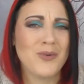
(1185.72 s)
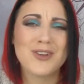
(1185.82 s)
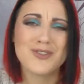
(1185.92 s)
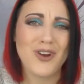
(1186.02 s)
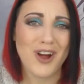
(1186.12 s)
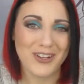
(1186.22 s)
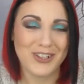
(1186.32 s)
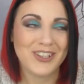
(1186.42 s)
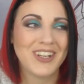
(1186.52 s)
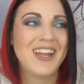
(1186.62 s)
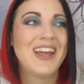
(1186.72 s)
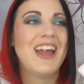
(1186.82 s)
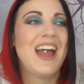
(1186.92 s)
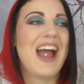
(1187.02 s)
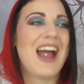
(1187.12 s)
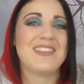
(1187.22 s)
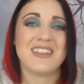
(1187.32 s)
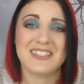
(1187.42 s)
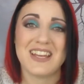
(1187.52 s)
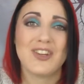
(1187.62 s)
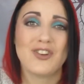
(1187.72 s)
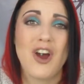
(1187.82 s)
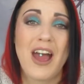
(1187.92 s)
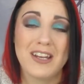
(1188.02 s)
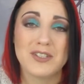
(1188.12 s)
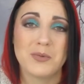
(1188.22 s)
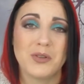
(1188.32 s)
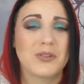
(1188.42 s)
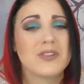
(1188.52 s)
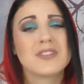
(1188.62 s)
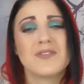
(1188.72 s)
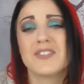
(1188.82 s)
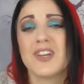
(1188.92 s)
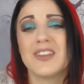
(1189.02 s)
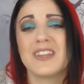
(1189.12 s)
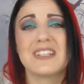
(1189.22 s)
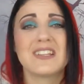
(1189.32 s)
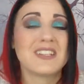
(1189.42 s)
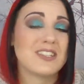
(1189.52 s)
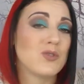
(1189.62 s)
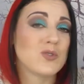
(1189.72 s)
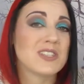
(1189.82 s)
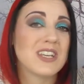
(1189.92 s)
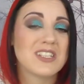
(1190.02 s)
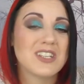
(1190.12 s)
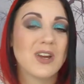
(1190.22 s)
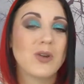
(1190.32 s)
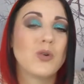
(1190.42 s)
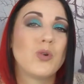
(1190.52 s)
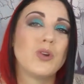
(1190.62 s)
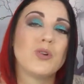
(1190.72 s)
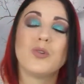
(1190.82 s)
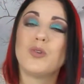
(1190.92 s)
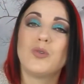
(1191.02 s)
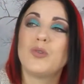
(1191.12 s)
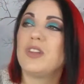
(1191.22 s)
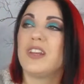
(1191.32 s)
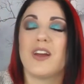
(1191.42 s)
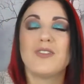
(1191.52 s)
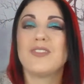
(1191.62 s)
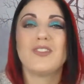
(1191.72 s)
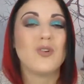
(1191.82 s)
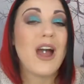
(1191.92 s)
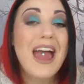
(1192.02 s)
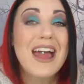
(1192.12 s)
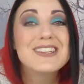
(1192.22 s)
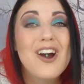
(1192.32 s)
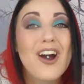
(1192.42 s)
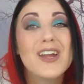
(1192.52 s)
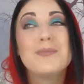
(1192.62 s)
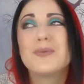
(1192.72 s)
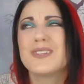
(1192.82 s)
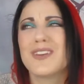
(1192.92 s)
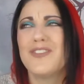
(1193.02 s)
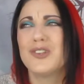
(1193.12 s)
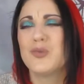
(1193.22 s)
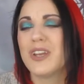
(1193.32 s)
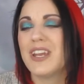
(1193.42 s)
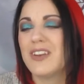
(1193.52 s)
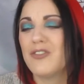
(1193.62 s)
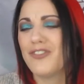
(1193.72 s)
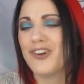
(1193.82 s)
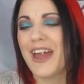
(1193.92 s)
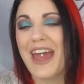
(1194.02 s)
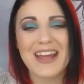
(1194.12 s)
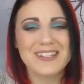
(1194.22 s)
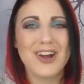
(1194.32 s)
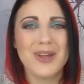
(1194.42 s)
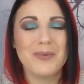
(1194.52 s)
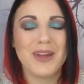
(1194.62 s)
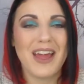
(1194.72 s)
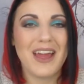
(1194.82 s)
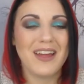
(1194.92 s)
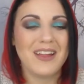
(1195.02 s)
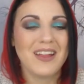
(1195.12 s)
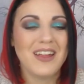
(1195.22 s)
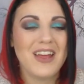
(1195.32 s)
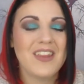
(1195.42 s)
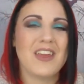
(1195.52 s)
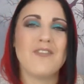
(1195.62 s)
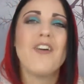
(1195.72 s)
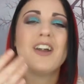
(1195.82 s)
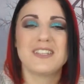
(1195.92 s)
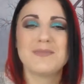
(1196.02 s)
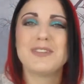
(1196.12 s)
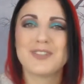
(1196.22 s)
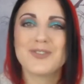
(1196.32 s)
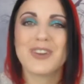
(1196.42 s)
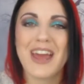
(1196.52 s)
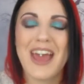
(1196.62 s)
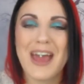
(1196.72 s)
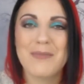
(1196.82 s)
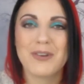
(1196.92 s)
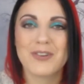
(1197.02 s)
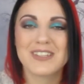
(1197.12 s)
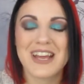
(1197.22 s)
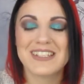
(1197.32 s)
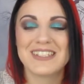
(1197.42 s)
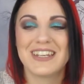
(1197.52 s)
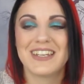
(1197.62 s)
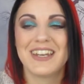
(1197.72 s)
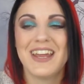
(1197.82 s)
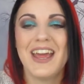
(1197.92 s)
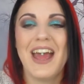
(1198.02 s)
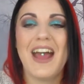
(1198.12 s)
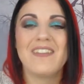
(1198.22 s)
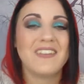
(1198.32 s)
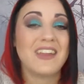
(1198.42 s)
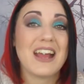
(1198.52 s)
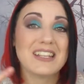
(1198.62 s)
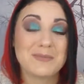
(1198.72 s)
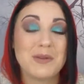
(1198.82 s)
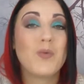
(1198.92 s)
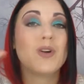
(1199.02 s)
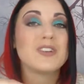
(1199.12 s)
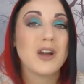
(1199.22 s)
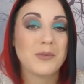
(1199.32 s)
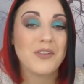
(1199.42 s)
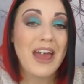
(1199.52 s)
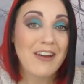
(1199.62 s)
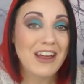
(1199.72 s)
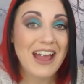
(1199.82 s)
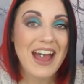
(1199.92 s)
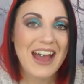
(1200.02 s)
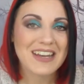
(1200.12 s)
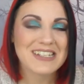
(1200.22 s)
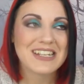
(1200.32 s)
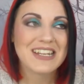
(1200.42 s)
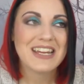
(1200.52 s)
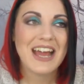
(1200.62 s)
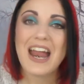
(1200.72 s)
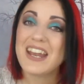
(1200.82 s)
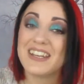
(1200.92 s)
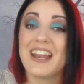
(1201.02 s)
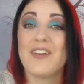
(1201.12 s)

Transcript: trial, and they say you're not eligible because of certain things like your skin tone or your, you know, your hair type. Because I filled one in for a hair type, They invited me to join a hair product testing, and then they asked me what type of hair I had, and I didn't